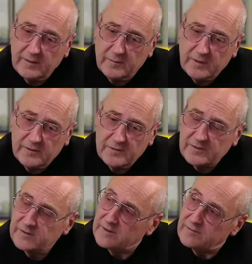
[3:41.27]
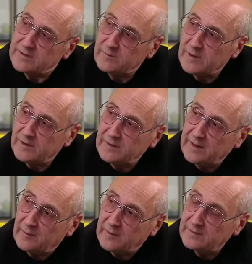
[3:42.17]
can be used at 70 mile an
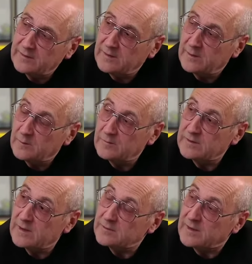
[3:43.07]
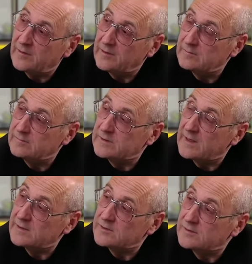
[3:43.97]
hour with a load carrying
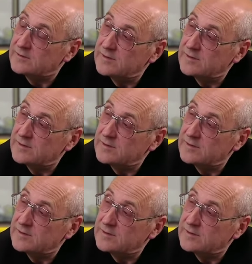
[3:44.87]
reduction of